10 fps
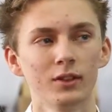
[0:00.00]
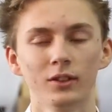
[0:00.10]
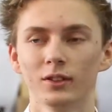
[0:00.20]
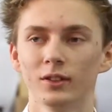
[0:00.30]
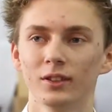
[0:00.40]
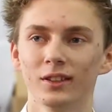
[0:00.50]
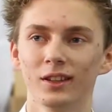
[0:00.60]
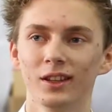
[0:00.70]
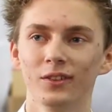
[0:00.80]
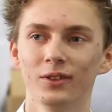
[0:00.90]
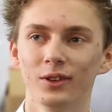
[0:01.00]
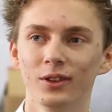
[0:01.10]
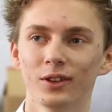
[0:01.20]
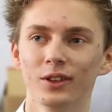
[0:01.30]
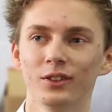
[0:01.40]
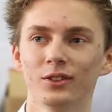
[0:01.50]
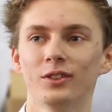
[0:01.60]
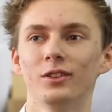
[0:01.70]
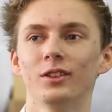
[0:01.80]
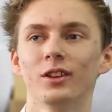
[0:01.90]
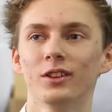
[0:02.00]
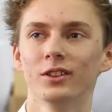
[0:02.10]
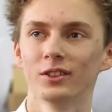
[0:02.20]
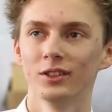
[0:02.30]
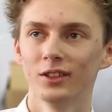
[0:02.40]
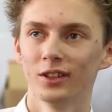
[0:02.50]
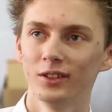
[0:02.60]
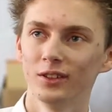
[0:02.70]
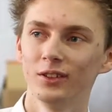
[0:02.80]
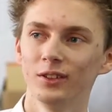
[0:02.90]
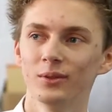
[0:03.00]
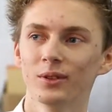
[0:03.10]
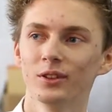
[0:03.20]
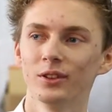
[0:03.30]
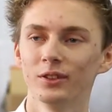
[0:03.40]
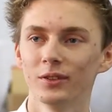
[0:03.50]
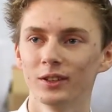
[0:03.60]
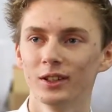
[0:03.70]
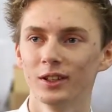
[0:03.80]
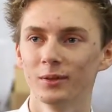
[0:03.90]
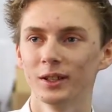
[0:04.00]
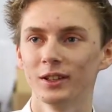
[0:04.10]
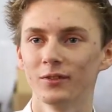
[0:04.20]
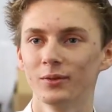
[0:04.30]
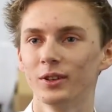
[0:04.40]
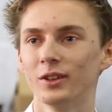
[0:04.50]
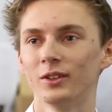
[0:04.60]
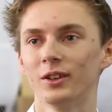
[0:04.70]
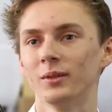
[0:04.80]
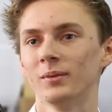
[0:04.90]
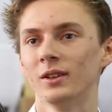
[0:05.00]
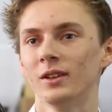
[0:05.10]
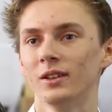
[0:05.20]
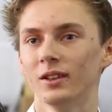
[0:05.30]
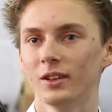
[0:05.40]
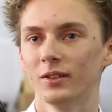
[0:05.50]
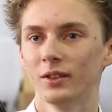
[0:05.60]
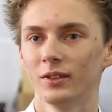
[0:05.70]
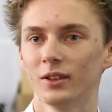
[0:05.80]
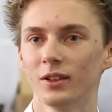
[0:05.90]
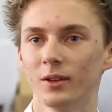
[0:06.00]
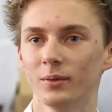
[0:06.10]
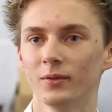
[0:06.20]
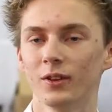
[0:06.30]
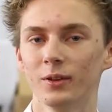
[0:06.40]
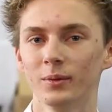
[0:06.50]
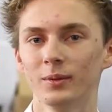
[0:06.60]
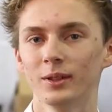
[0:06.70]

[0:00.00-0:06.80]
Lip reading: just, if you've got a good interest in cars and you want to do something a little bit different with your time, then come and find me,